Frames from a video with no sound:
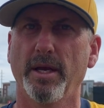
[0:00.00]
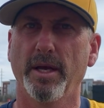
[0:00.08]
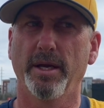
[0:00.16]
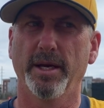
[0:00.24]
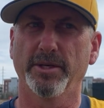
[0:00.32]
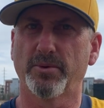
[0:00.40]

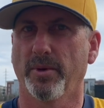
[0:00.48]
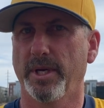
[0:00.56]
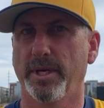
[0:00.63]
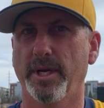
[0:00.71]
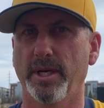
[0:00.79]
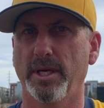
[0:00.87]
And that's what
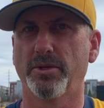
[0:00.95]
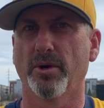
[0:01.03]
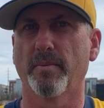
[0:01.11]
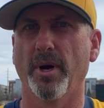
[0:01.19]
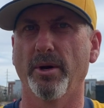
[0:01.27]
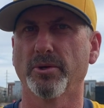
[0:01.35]
he did. He
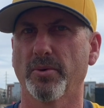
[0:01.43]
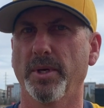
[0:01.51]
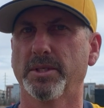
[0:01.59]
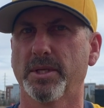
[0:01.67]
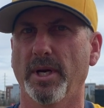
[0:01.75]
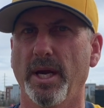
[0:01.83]
took better
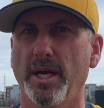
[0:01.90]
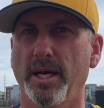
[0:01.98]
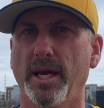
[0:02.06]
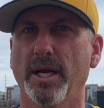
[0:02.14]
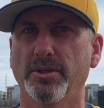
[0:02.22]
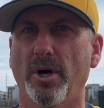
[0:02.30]
swings today
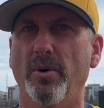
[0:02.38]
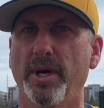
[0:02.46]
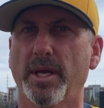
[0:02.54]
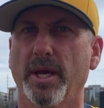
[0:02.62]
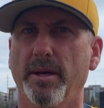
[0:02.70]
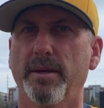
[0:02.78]
than he has all
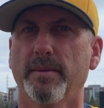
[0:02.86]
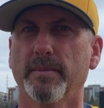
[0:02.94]
weekend.